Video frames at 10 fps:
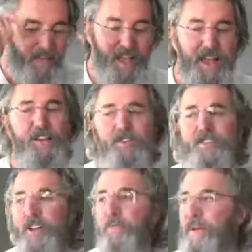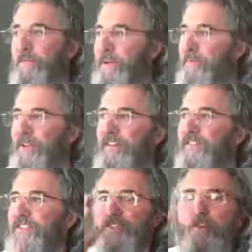I know so many people that have
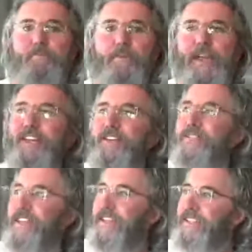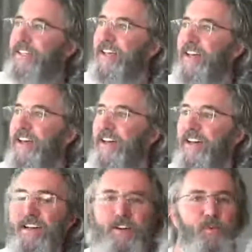so many of these
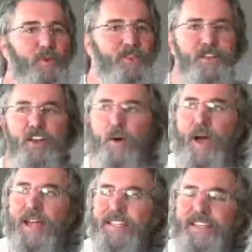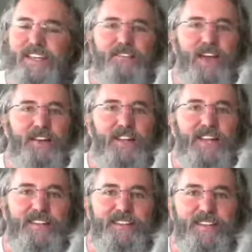with no idea of how to
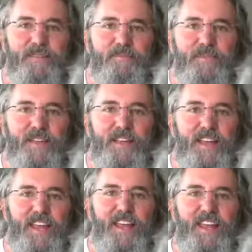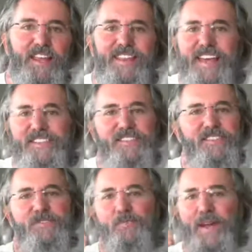get to them. And that's
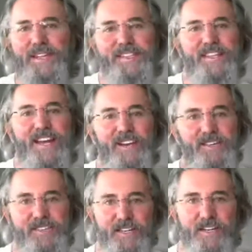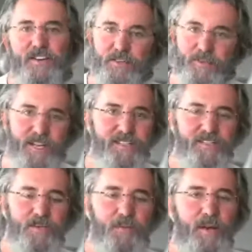just wasted energy, right?
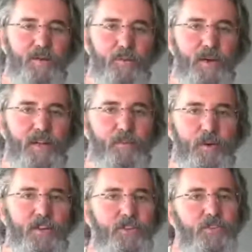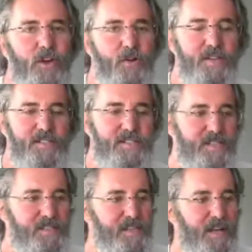So what you'll notice
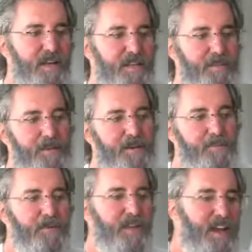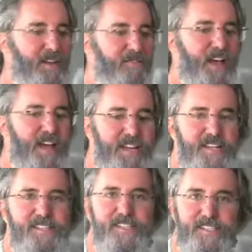is the people that have the
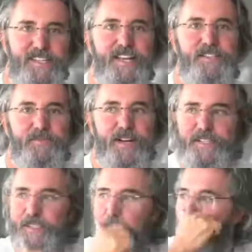highest success rates